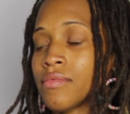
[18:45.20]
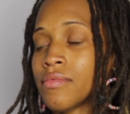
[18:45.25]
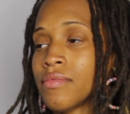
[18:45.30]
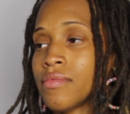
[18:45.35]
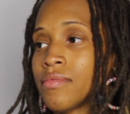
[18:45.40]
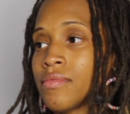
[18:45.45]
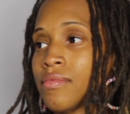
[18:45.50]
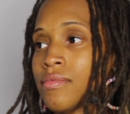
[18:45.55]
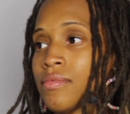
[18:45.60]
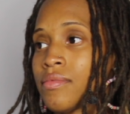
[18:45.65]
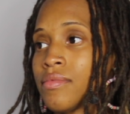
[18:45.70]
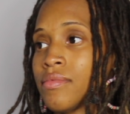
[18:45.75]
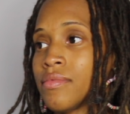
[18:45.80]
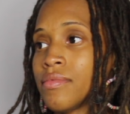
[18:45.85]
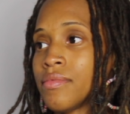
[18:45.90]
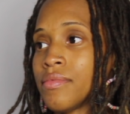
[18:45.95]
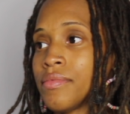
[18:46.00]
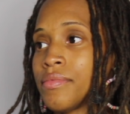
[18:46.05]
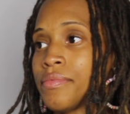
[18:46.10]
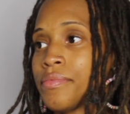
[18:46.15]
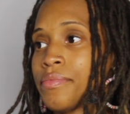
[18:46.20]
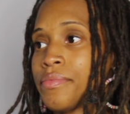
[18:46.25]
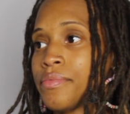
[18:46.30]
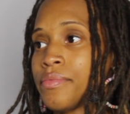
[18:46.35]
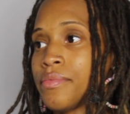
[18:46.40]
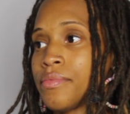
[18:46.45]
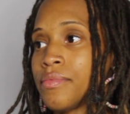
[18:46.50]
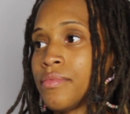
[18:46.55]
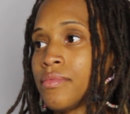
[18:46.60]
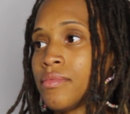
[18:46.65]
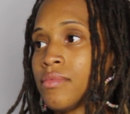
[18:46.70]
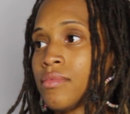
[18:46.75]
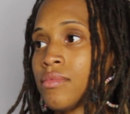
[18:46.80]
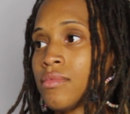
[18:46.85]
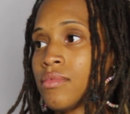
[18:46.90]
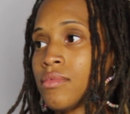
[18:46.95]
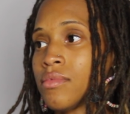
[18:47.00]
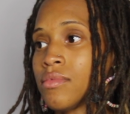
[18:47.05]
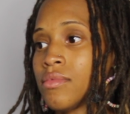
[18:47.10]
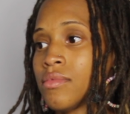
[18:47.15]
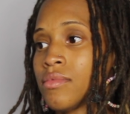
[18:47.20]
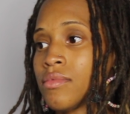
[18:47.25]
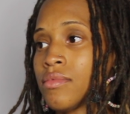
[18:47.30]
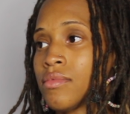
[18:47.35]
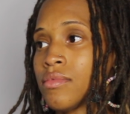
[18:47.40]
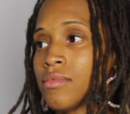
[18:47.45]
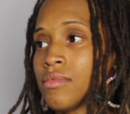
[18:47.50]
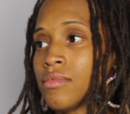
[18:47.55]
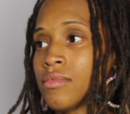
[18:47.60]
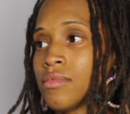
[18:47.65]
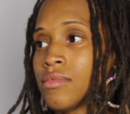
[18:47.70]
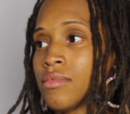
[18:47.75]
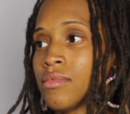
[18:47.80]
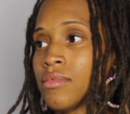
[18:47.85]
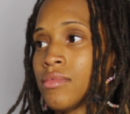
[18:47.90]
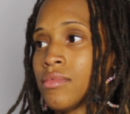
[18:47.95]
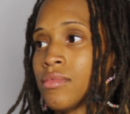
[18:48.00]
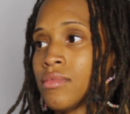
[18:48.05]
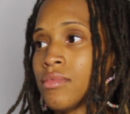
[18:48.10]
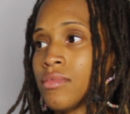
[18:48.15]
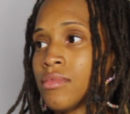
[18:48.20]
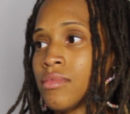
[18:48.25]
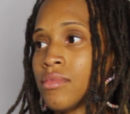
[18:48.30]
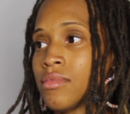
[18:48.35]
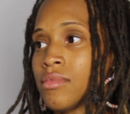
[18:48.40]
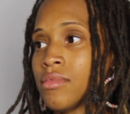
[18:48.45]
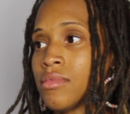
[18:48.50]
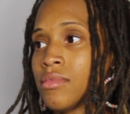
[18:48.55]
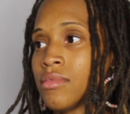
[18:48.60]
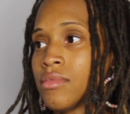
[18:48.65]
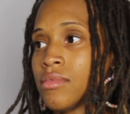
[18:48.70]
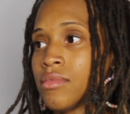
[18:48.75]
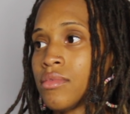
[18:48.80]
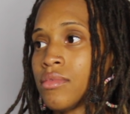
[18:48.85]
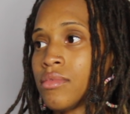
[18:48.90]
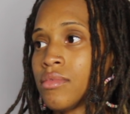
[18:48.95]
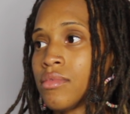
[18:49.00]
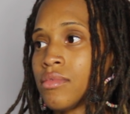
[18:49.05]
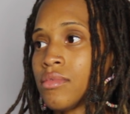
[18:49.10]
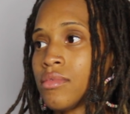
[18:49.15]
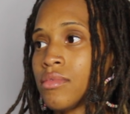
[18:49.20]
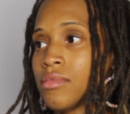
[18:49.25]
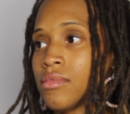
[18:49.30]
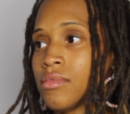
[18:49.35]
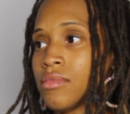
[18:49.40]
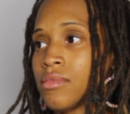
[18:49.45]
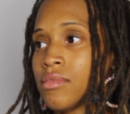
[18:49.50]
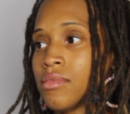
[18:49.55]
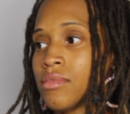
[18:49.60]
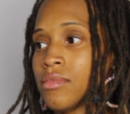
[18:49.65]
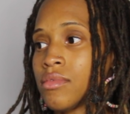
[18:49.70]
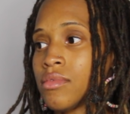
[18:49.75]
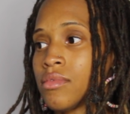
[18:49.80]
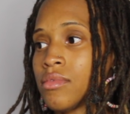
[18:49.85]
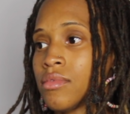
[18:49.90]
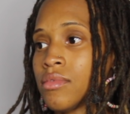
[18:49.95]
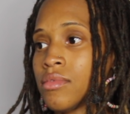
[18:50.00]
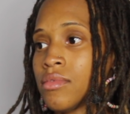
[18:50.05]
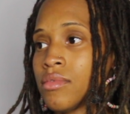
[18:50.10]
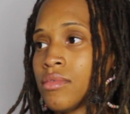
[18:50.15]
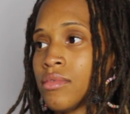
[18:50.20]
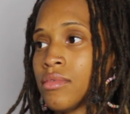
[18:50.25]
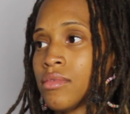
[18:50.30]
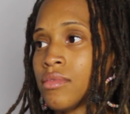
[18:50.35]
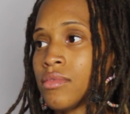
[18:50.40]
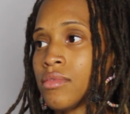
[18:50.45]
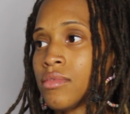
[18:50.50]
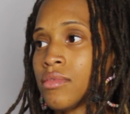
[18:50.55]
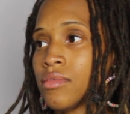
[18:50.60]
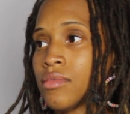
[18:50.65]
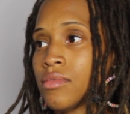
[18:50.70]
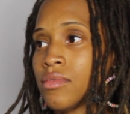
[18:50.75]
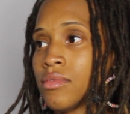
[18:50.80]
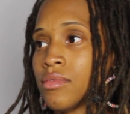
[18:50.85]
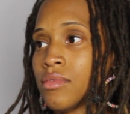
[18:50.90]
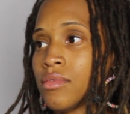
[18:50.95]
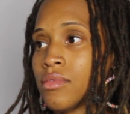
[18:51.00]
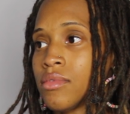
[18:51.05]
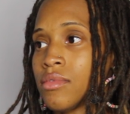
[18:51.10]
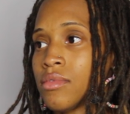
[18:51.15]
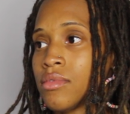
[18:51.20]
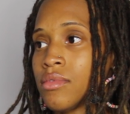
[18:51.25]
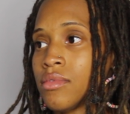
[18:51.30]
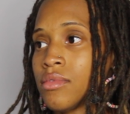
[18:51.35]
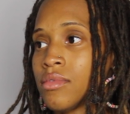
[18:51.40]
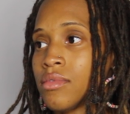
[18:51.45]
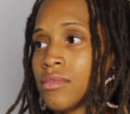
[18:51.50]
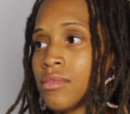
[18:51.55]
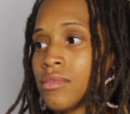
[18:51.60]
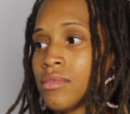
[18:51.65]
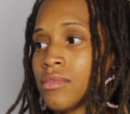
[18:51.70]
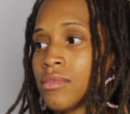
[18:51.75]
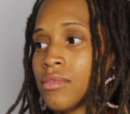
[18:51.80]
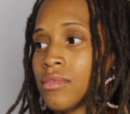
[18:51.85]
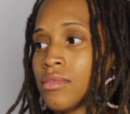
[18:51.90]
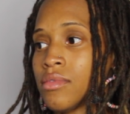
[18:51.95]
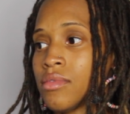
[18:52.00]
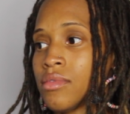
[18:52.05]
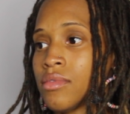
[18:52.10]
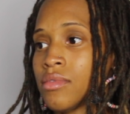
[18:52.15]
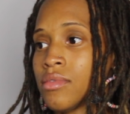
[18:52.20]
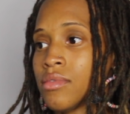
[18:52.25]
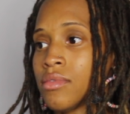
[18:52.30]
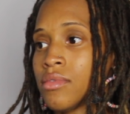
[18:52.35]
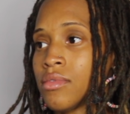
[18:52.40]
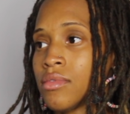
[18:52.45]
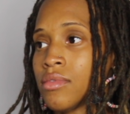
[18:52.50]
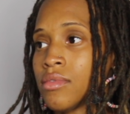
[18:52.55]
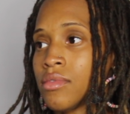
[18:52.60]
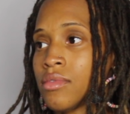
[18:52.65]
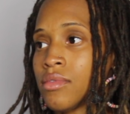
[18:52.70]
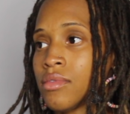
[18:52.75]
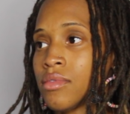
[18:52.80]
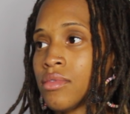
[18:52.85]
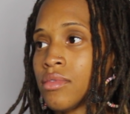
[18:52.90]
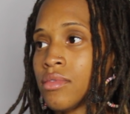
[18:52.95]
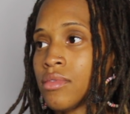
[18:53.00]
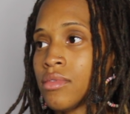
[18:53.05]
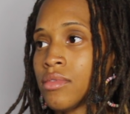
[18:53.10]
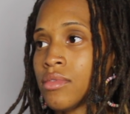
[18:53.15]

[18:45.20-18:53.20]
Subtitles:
(silent)